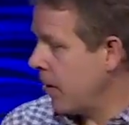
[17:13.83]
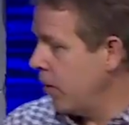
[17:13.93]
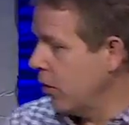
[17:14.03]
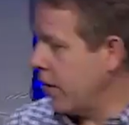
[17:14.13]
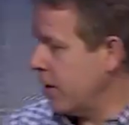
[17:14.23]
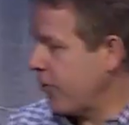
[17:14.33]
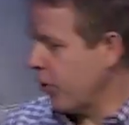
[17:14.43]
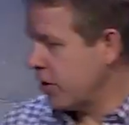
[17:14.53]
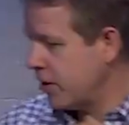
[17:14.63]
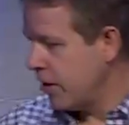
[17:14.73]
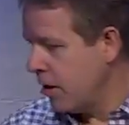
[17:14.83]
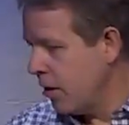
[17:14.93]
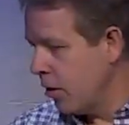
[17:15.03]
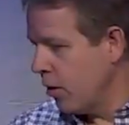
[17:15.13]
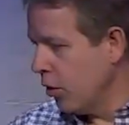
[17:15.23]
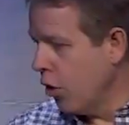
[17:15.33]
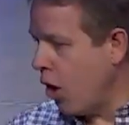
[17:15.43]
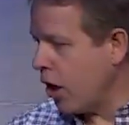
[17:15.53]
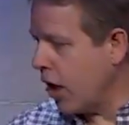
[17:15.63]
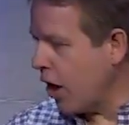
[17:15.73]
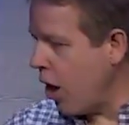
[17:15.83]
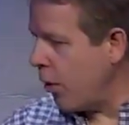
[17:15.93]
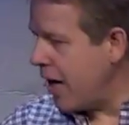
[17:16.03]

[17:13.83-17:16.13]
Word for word: Look at this verse. Long ago,